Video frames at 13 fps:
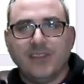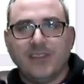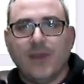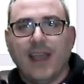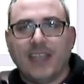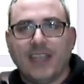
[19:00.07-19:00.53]

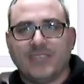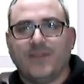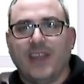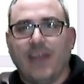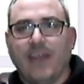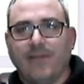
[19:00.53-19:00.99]
no x for
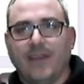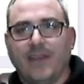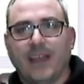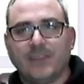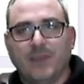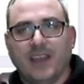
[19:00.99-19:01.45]
the f of
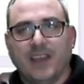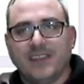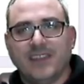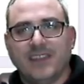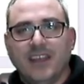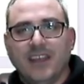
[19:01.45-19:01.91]
x
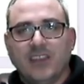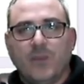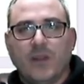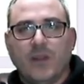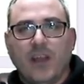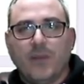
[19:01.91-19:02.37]
because no
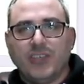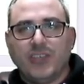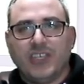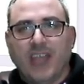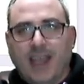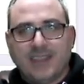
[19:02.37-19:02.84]
matter how much
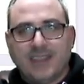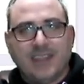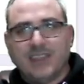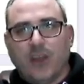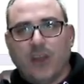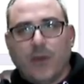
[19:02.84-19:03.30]
she texts,
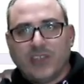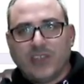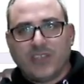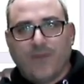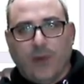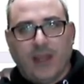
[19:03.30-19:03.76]
it's always
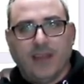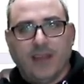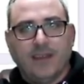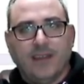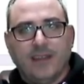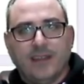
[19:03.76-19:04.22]
just 40.
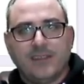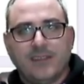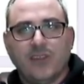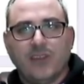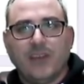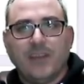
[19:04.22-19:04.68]

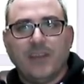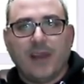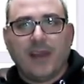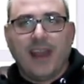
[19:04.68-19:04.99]
There's no need to put an